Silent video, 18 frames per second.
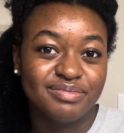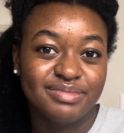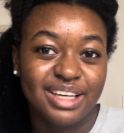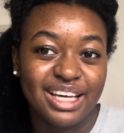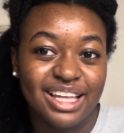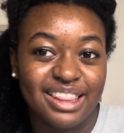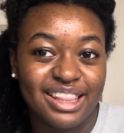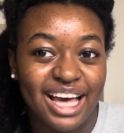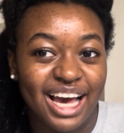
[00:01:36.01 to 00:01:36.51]

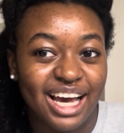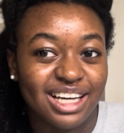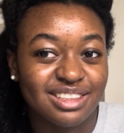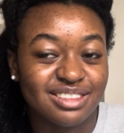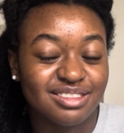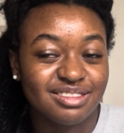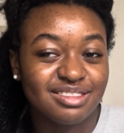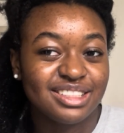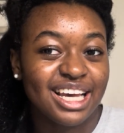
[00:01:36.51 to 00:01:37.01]
And
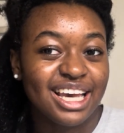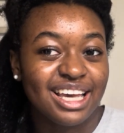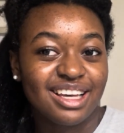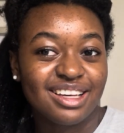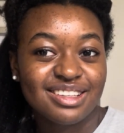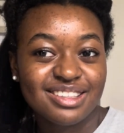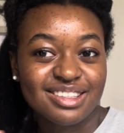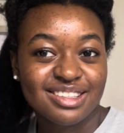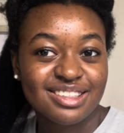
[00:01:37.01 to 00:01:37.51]
that
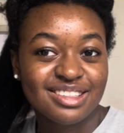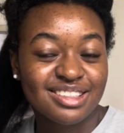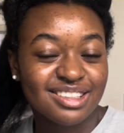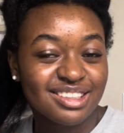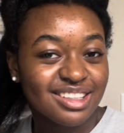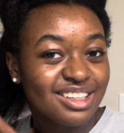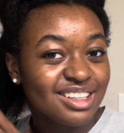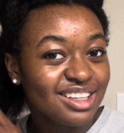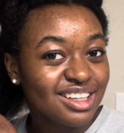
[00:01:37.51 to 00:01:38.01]
takes
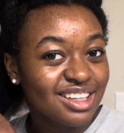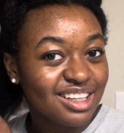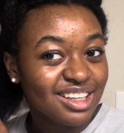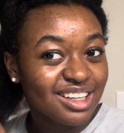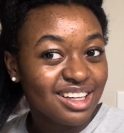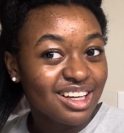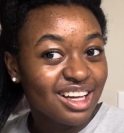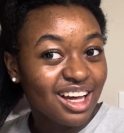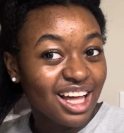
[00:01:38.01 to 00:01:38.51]

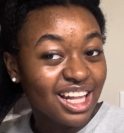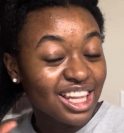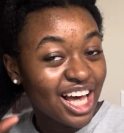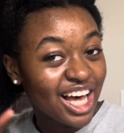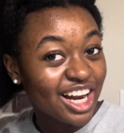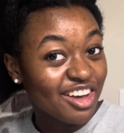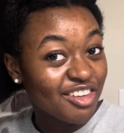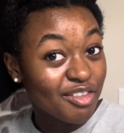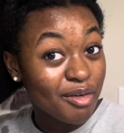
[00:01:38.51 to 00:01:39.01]
a
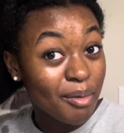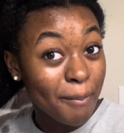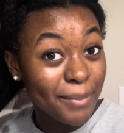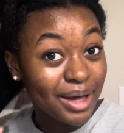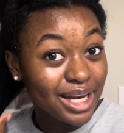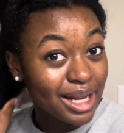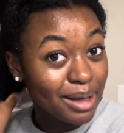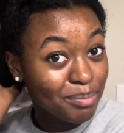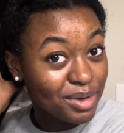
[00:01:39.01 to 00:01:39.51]
lot of
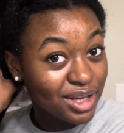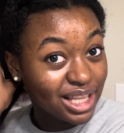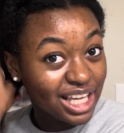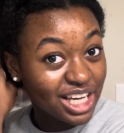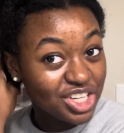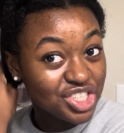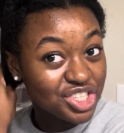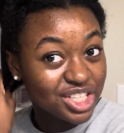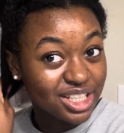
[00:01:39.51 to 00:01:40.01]

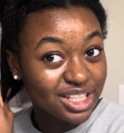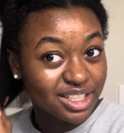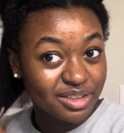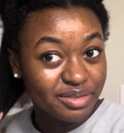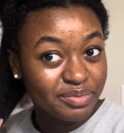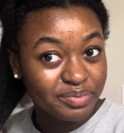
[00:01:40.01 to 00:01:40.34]
manipulation.